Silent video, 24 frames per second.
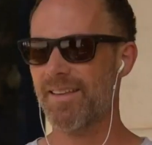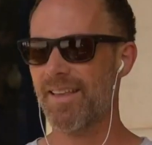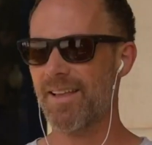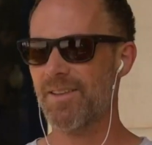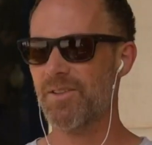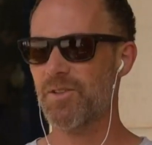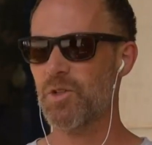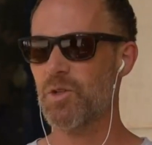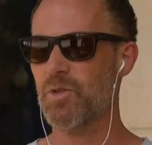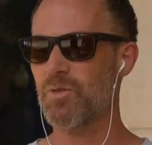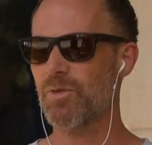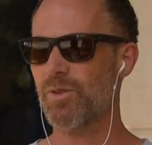
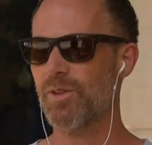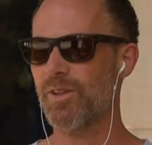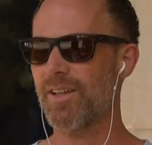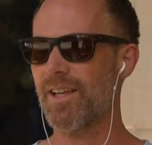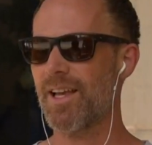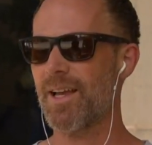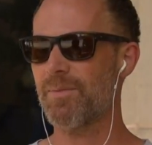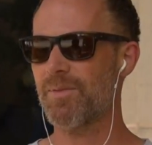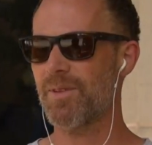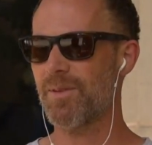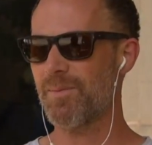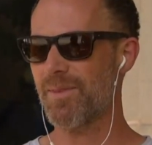that's
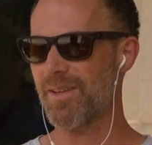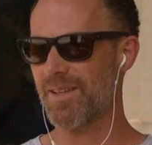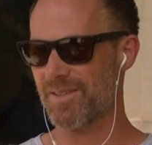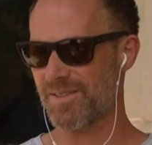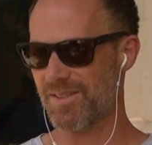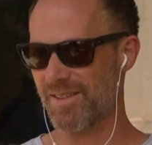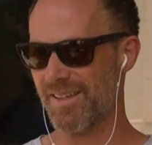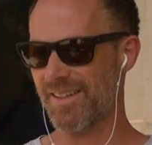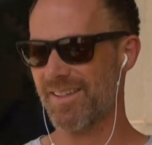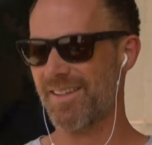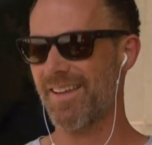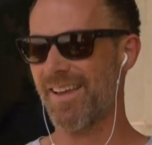overly
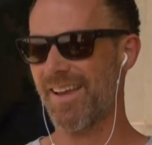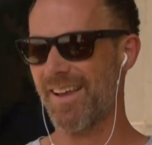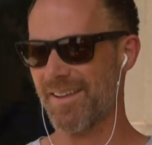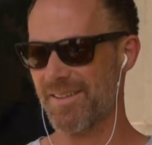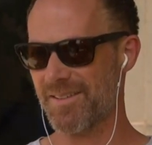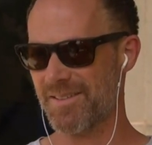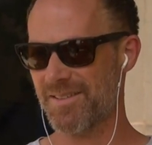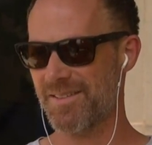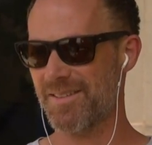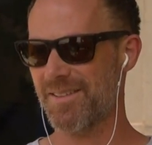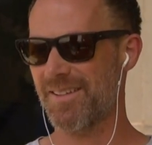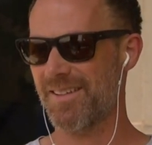optimistic,
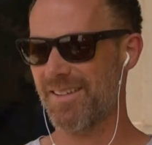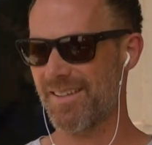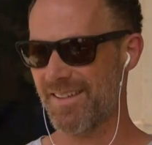yes. Rich